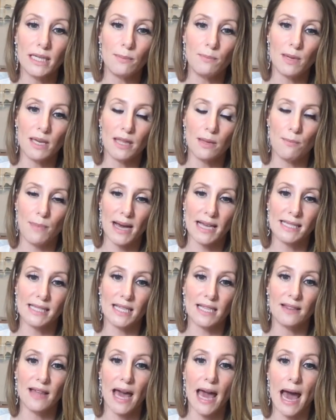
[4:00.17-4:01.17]
to be the best
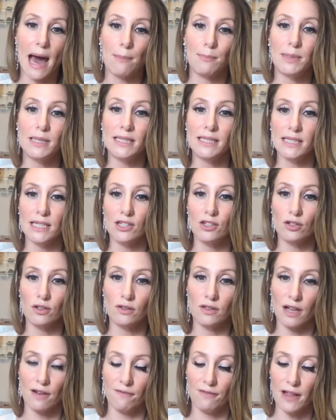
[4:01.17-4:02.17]
thing that happens in your
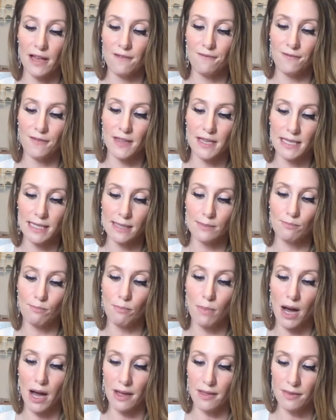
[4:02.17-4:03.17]
love life this
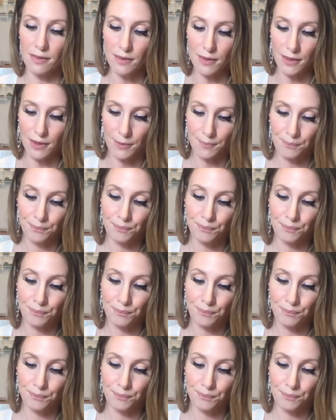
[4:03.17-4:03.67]
month?